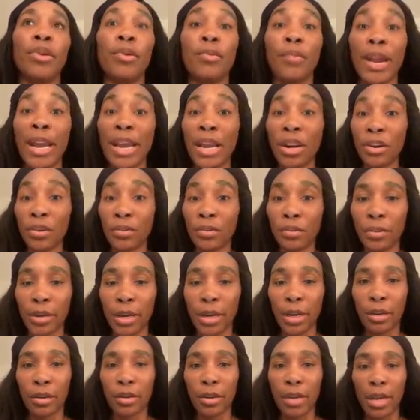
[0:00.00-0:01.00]
oregano
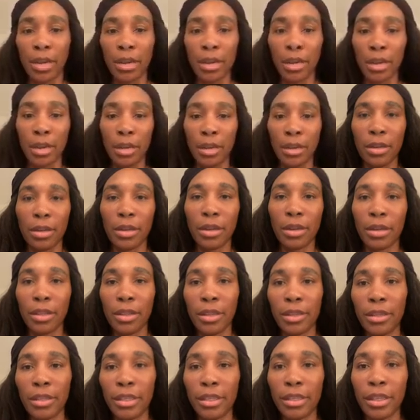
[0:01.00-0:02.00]
oil, and then
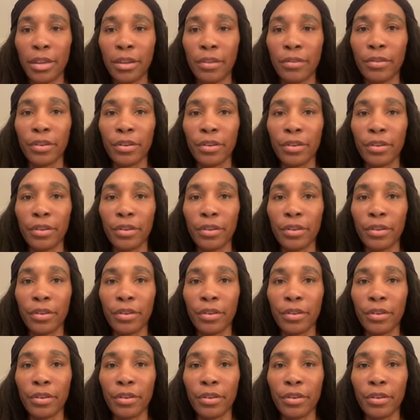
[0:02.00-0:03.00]
the silver
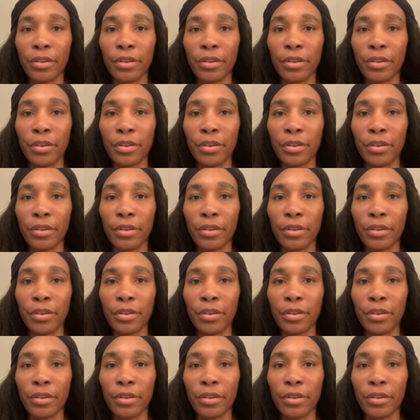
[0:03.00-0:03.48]
this is